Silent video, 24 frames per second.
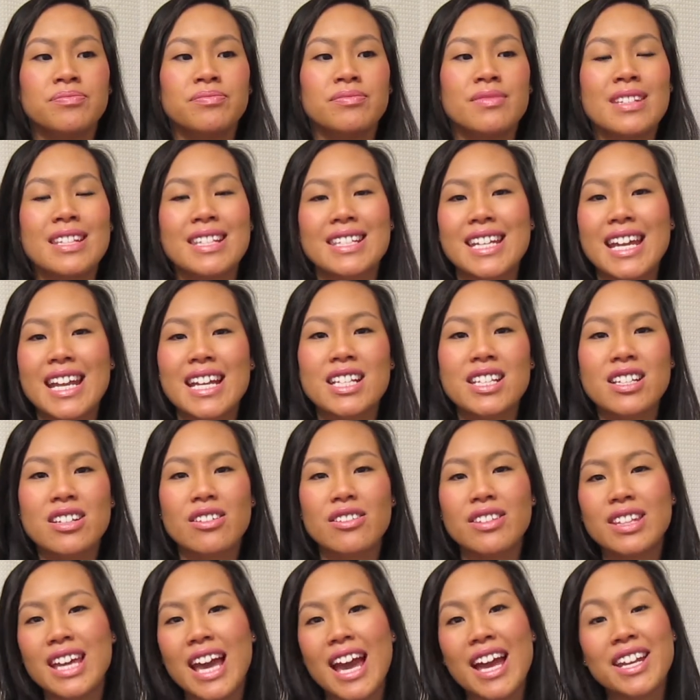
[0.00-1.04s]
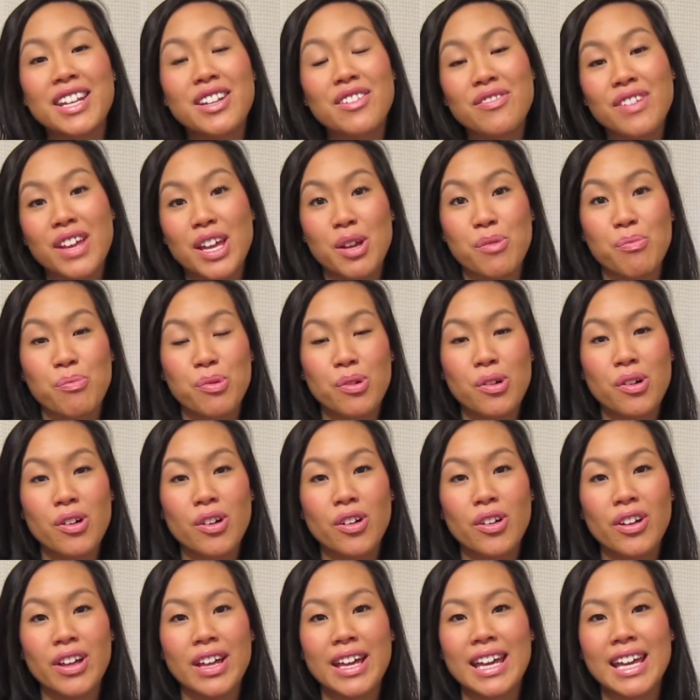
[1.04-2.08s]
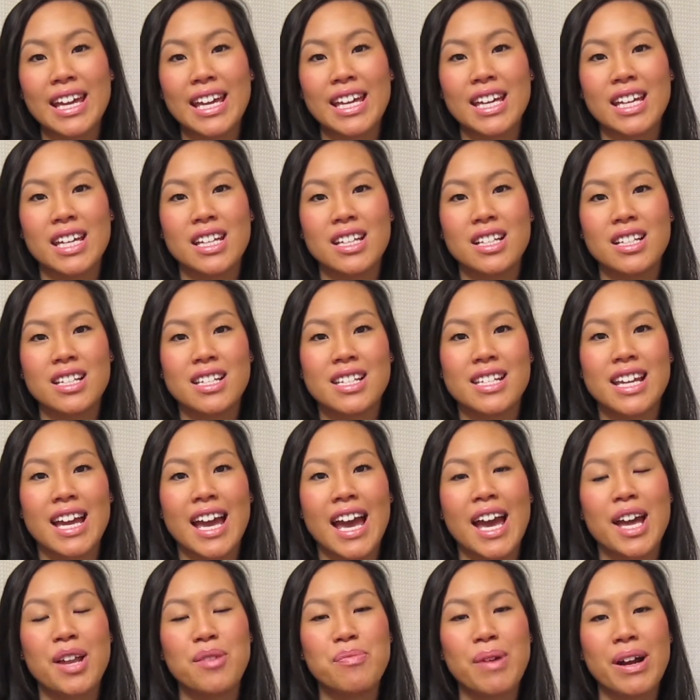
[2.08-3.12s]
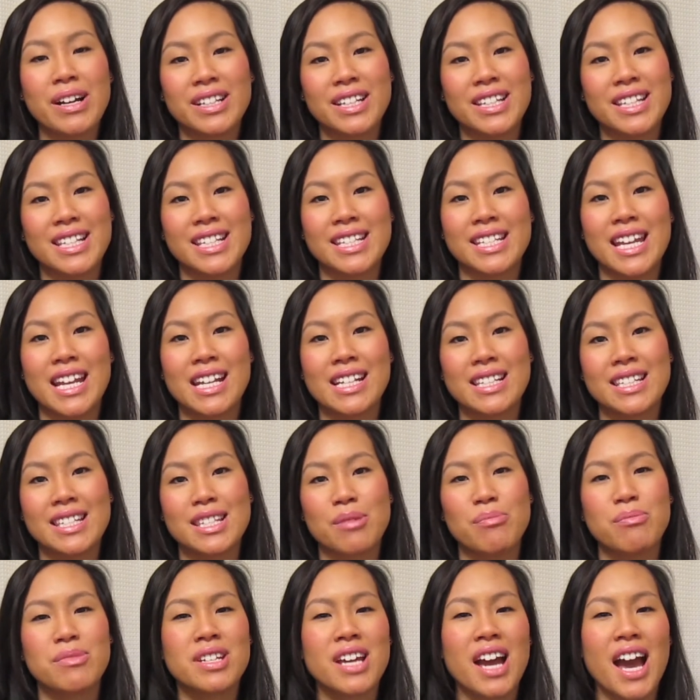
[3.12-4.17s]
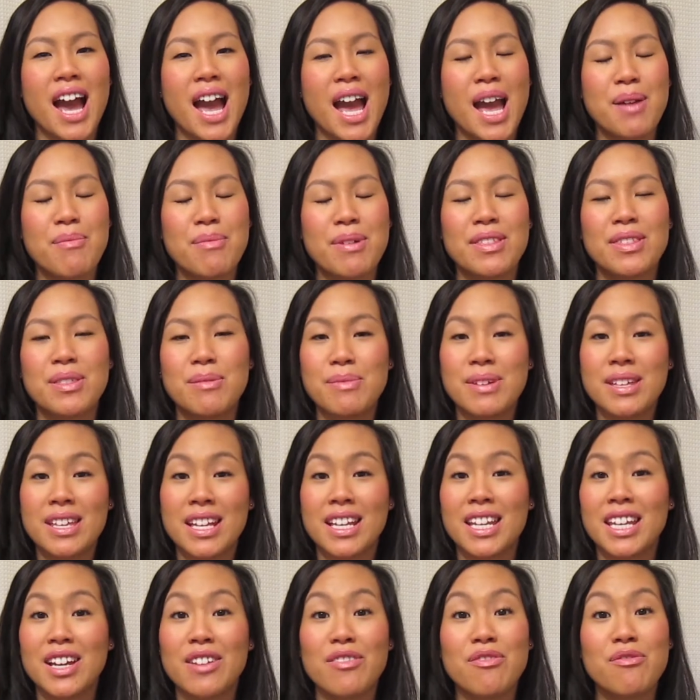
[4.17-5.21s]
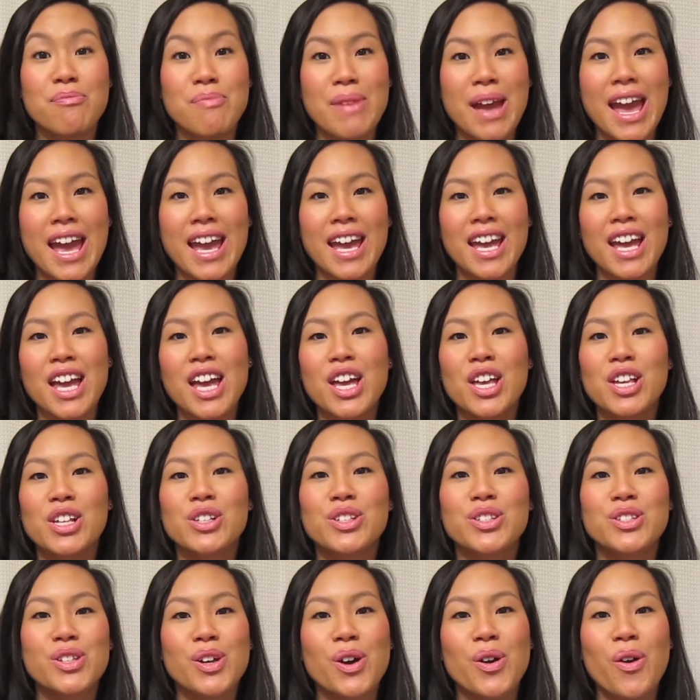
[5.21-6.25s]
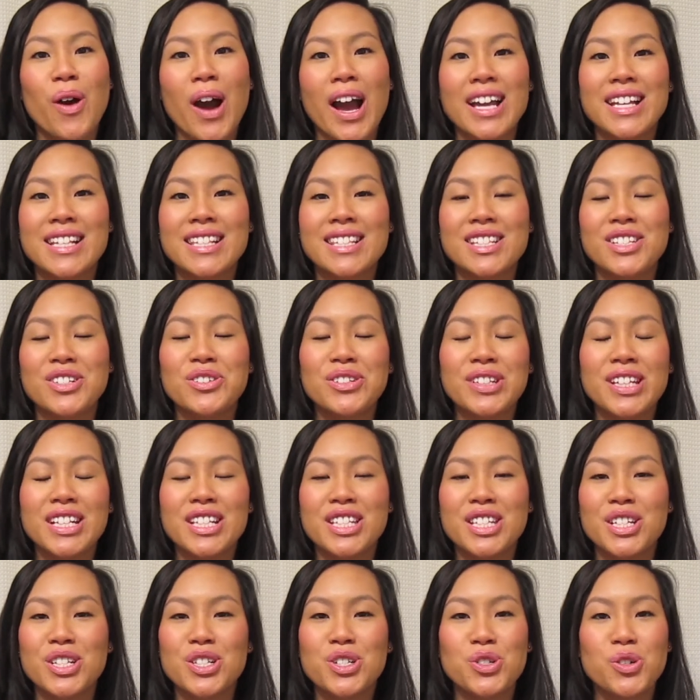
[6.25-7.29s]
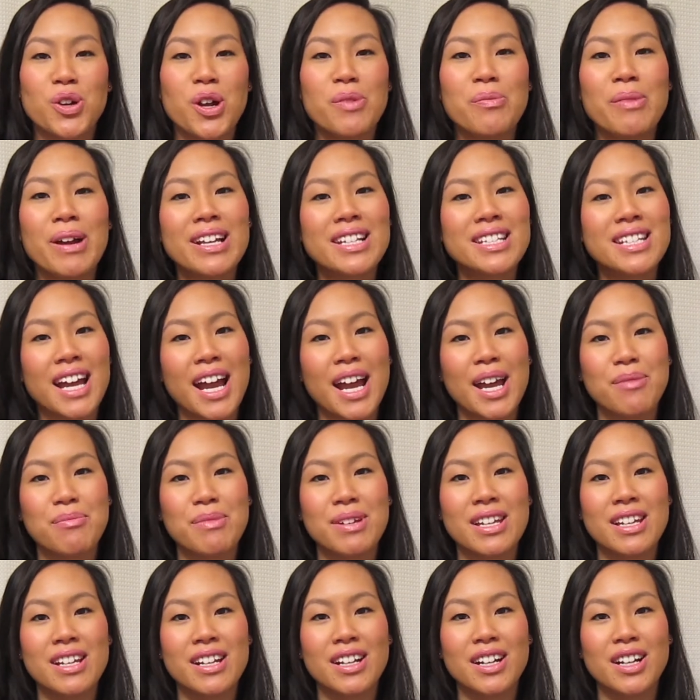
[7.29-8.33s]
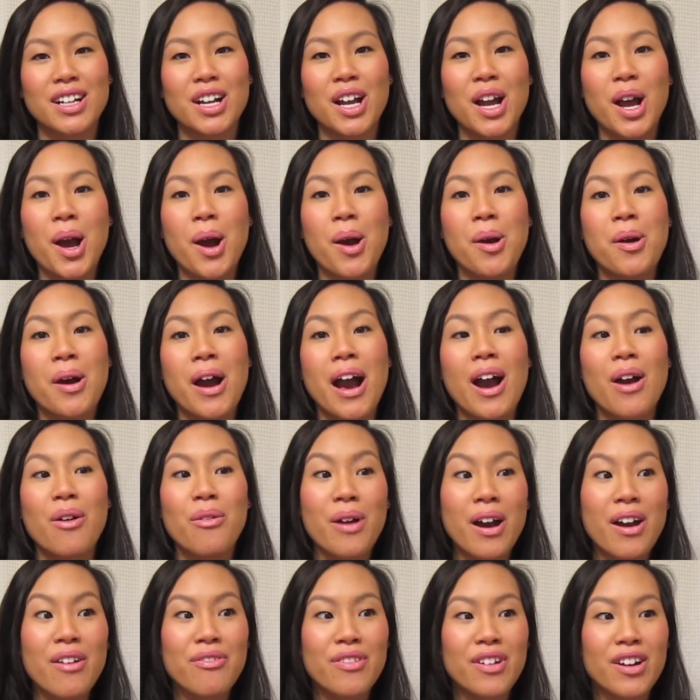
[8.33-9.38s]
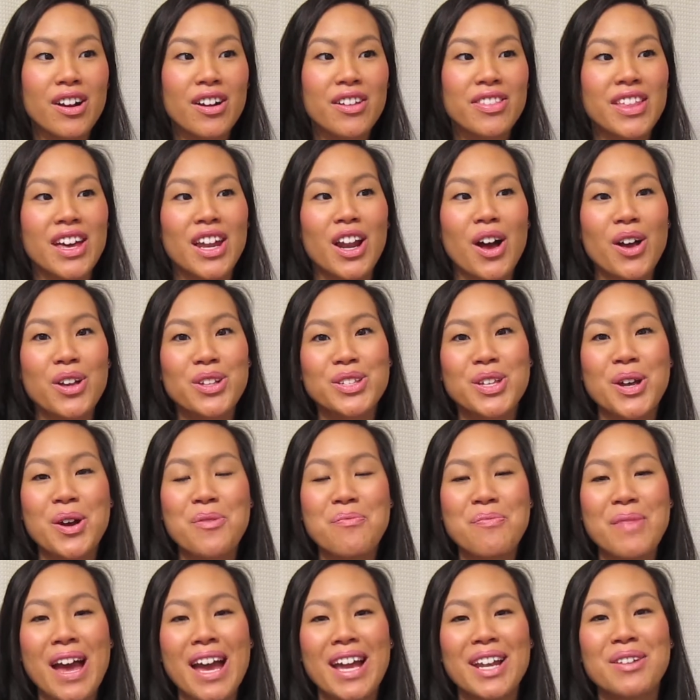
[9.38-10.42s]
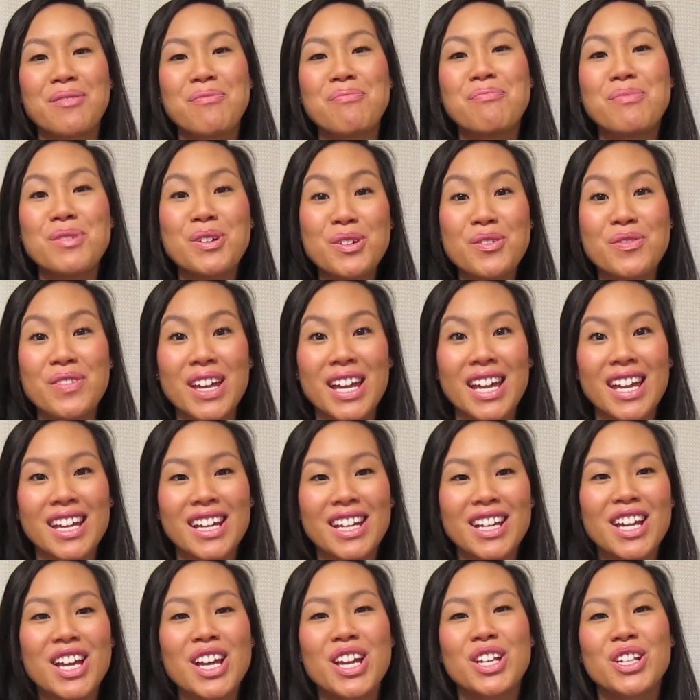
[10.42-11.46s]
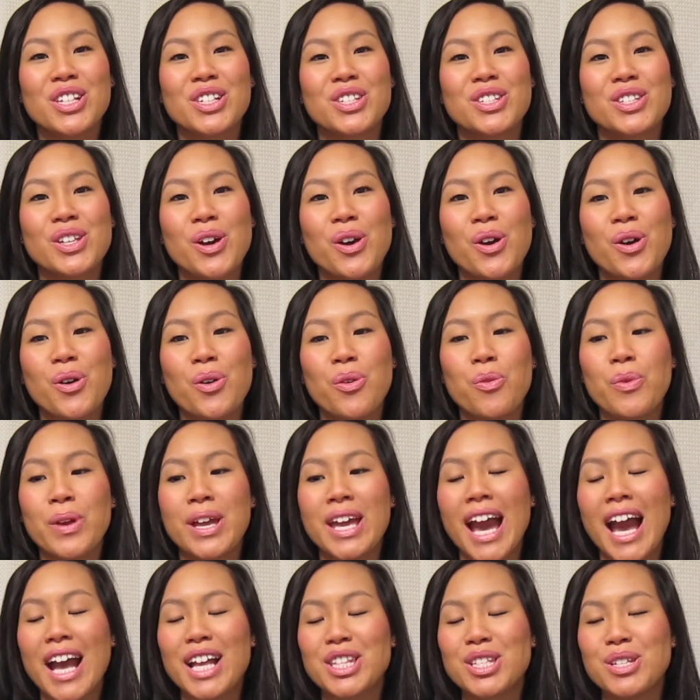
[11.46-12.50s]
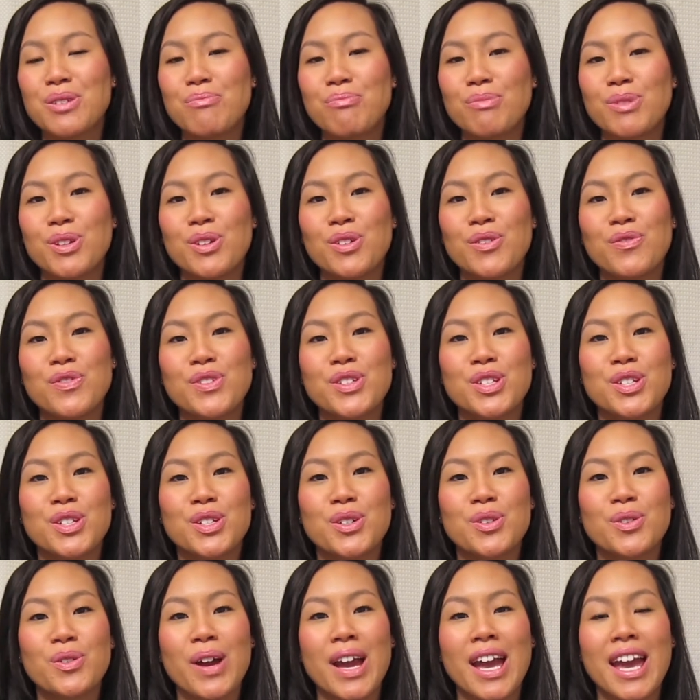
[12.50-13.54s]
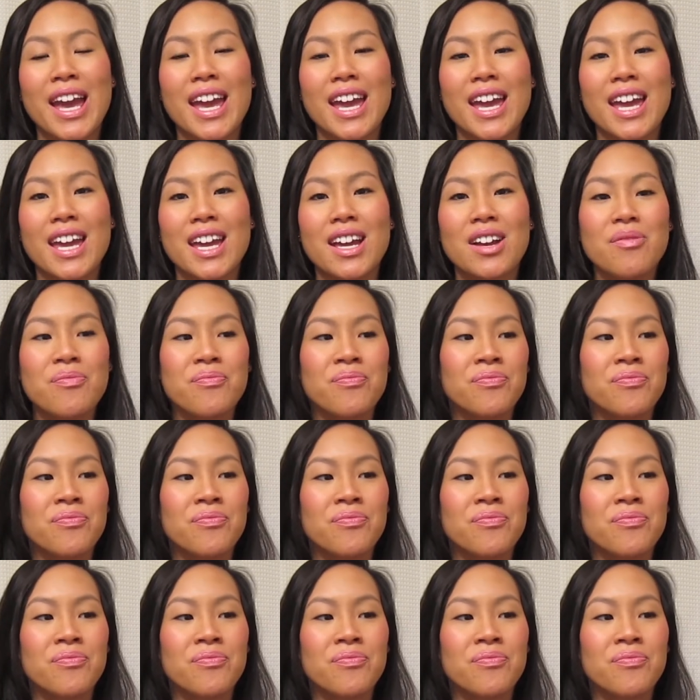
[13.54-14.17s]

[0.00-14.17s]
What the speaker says: stay till the end of April and head back to the States sometime in the beginning of May. So I still get to enjoy my time here. However, that also meant moving, so we had to move to